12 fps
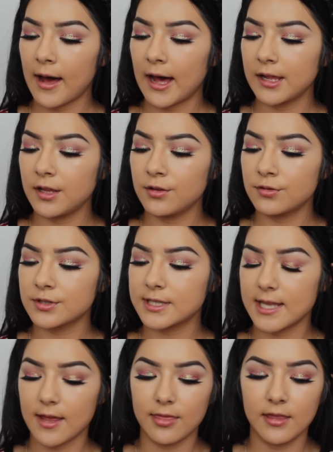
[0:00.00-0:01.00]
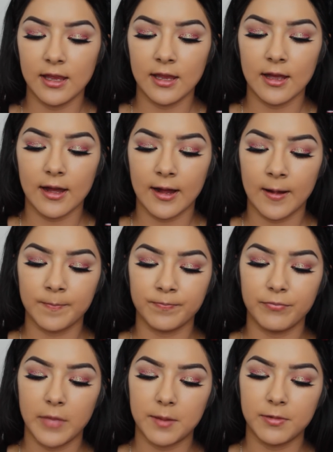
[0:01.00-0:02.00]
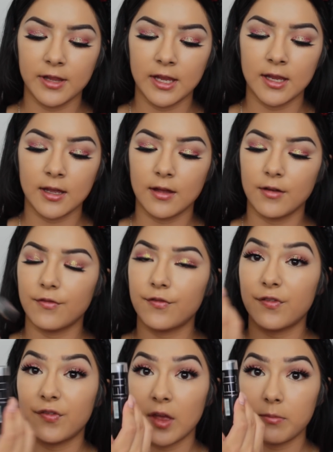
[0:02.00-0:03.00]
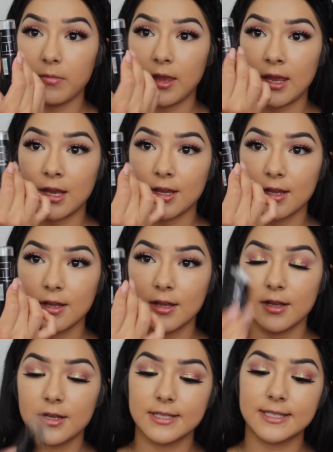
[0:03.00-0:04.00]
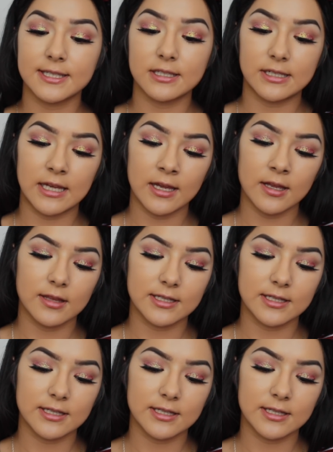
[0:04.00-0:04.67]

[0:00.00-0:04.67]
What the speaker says: I use the Maybelline Fit Me stick.